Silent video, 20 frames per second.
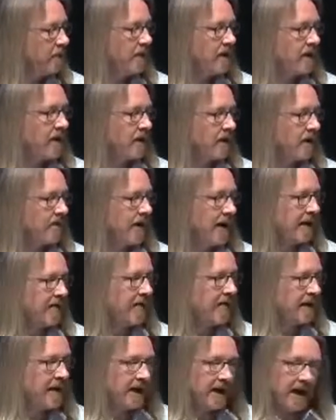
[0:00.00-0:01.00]
where we talk
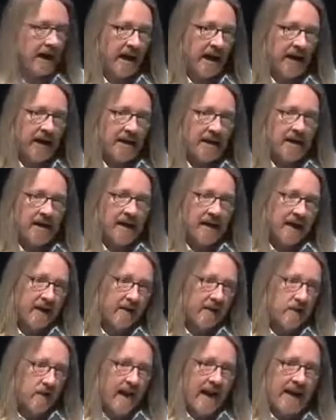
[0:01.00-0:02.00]
about DNA,
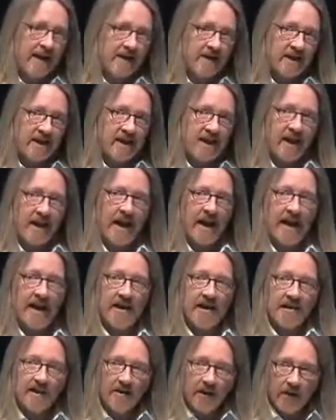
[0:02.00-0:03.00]
extract
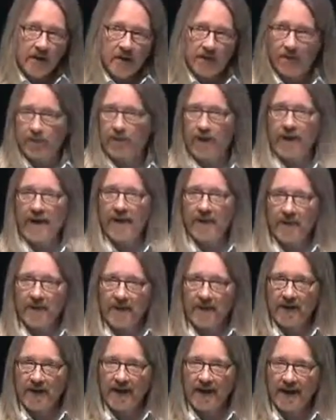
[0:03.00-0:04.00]
DNA. You can play
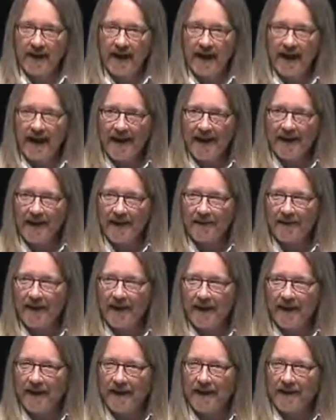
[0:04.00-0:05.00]
with the DNA
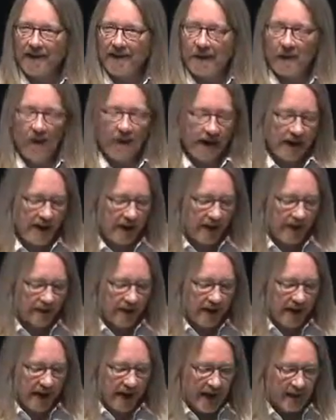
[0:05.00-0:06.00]
of an
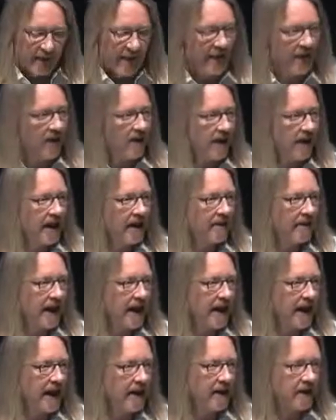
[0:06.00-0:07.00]
organism, and we can think
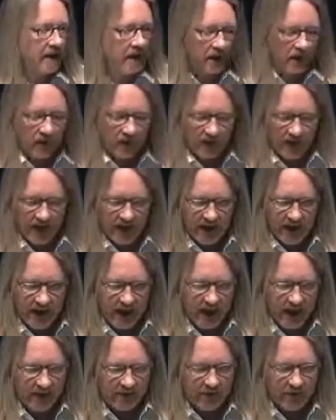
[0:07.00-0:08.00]
about how to use
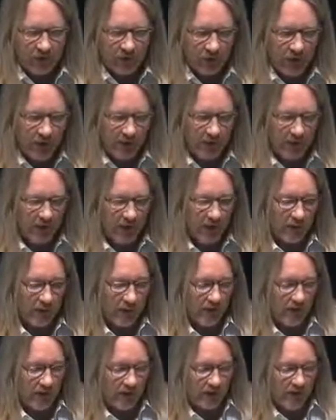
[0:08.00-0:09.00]
DNA for other
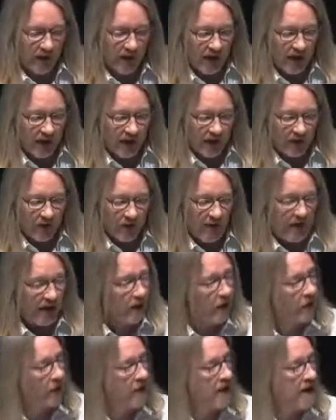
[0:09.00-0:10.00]
purposes. In
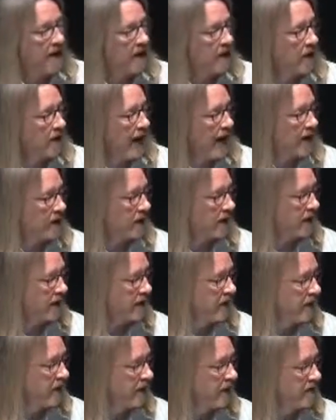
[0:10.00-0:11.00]
week 3, you'll
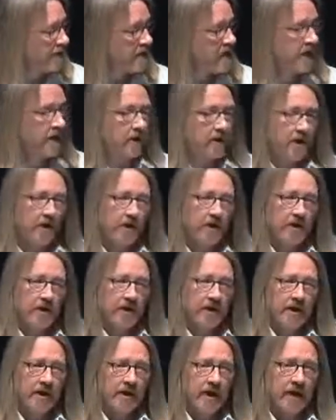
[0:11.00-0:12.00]
actually do some cell
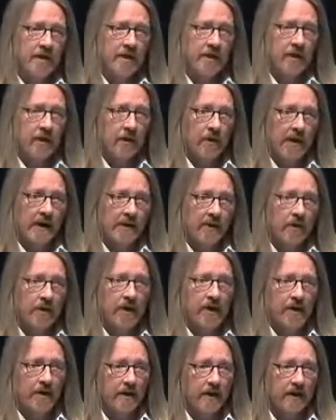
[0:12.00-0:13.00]
culture in the laboratory and
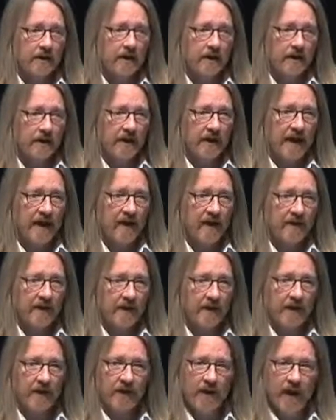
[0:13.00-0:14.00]
look at cultured cells
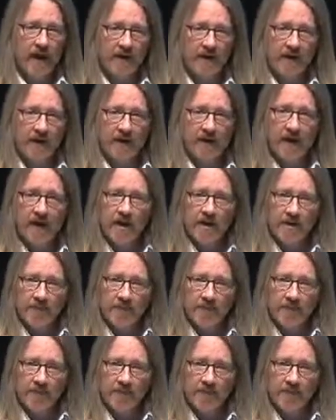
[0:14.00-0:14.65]
and learn how to